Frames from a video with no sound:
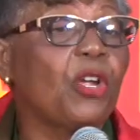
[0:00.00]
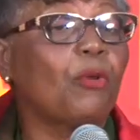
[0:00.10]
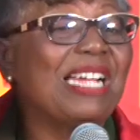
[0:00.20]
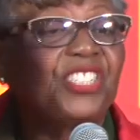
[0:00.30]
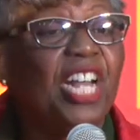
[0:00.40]

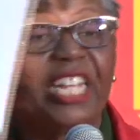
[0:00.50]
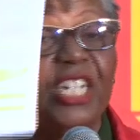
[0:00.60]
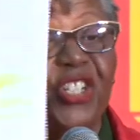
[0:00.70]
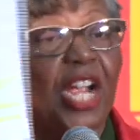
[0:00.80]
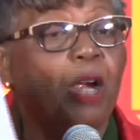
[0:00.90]
question. I
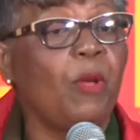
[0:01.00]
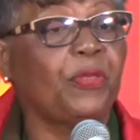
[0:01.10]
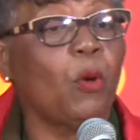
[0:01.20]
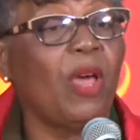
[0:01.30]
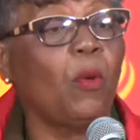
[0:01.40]
can share it
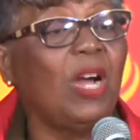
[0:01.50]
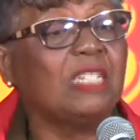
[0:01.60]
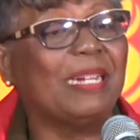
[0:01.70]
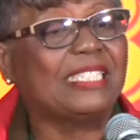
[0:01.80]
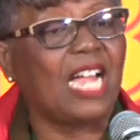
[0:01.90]
with you,
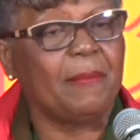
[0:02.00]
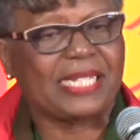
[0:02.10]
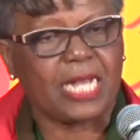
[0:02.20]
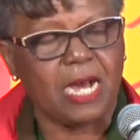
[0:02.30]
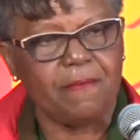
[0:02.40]
otherwise my time
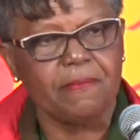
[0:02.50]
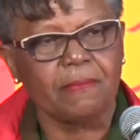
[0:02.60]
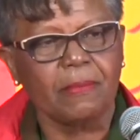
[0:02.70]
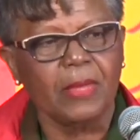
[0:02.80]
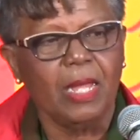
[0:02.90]
is up.
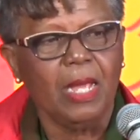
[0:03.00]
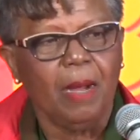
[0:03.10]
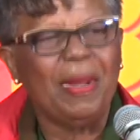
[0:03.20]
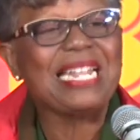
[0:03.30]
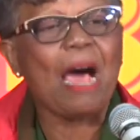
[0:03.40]

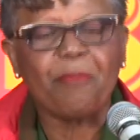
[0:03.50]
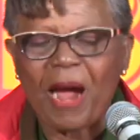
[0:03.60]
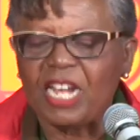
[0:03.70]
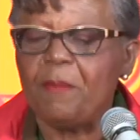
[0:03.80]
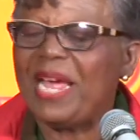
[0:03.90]
But that
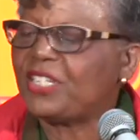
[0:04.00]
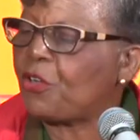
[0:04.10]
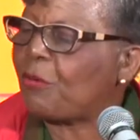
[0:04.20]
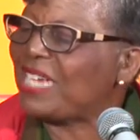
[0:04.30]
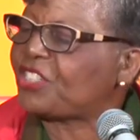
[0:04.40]

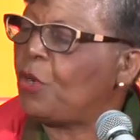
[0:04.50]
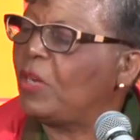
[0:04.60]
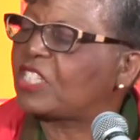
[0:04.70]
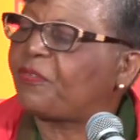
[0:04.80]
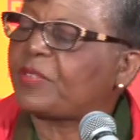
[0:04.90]
parliamentary question
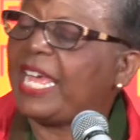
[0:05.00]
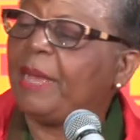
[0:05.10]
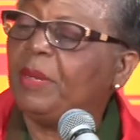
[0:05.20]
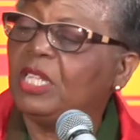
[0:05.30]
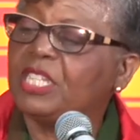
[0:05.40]
was
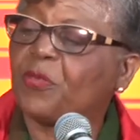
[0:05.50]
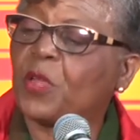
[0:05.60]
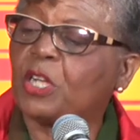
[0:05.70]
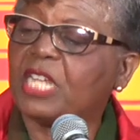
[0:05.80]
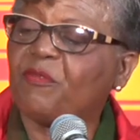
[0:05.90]
tabled the
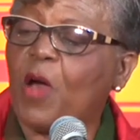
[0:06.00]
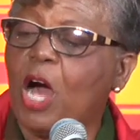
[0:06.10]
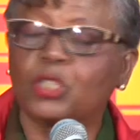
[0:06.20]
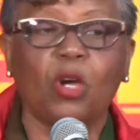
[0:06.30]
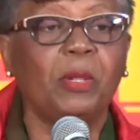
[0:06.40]
13th of
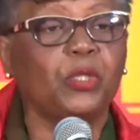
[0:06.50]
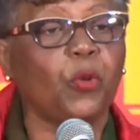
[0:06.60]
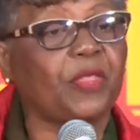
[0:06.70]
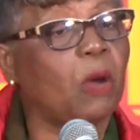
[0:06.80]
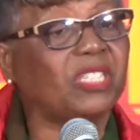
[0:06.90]
October
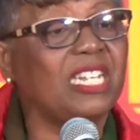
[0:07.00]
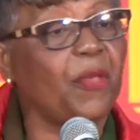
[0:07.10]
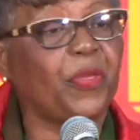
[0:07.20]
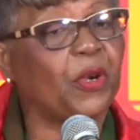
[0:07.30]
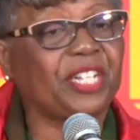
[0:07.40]

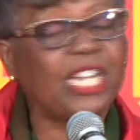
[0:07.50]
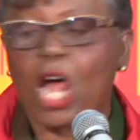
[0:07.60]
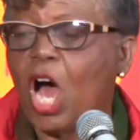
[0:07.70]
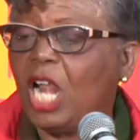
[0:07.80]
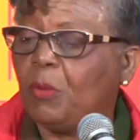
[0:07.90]
2013,
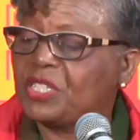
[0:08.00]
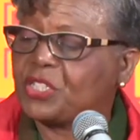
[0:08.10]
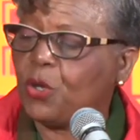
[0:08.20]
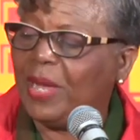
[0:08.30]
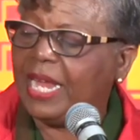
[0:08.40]
and all it was
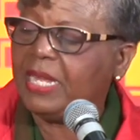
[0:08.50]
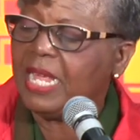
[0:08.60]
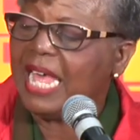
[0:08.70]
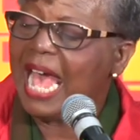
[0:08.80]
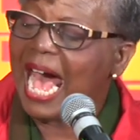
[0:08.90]
doing,
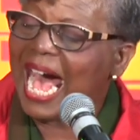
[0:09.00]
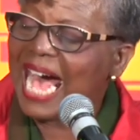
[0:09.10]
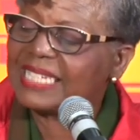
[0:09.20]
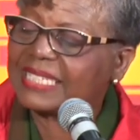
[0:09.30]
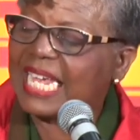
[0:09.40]

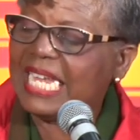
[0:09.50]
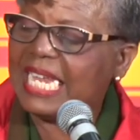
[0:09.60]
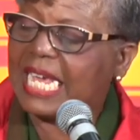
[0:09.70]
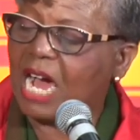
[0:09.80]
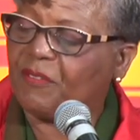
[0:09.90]
asking
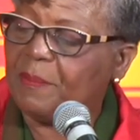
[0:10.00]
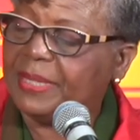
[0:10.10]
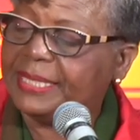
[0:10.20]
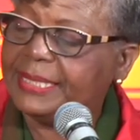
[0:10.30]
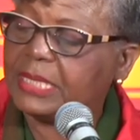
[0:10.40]
the
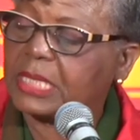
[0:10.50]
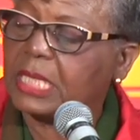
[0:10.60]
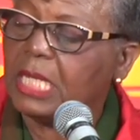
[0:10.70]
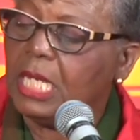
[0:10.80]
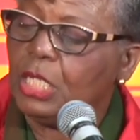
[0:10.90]
government
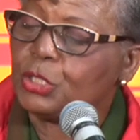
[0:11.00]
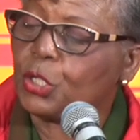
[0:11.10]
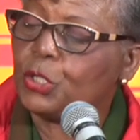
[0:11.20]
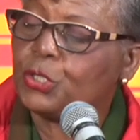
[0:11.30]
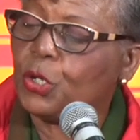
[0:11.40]

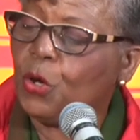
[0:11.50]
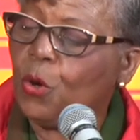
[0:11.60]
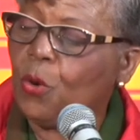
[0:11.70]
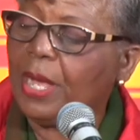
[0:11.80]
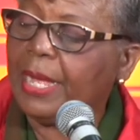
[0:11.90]
to
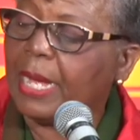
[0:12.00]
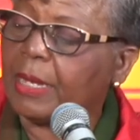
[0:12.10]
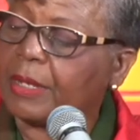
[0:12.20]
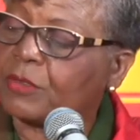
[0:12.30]
do a